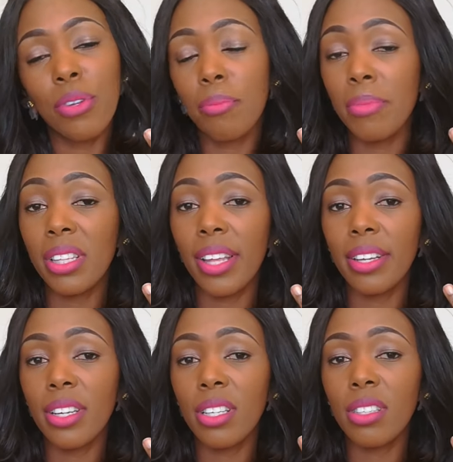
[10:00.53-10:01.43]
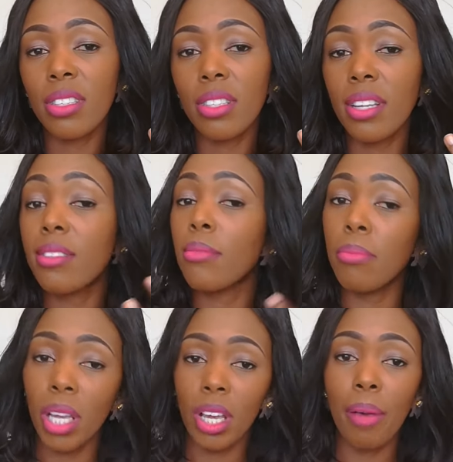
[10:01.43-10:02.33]
to admit that it's
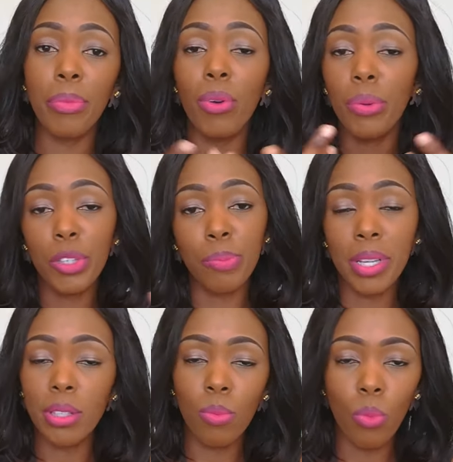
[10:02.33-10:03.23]
me. I'm the one who spends